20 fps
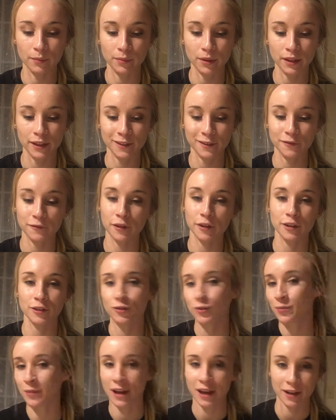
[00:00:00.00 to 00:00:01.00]
playing a very
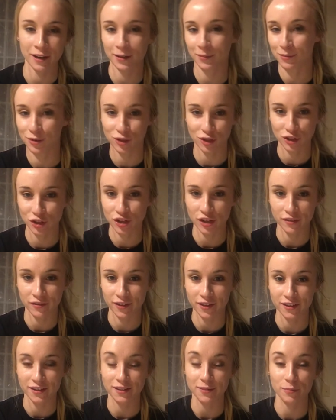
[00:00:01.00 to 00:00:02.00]
dramatic,
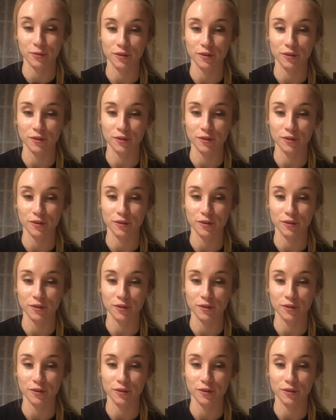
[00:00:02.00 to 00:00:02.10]
mischievous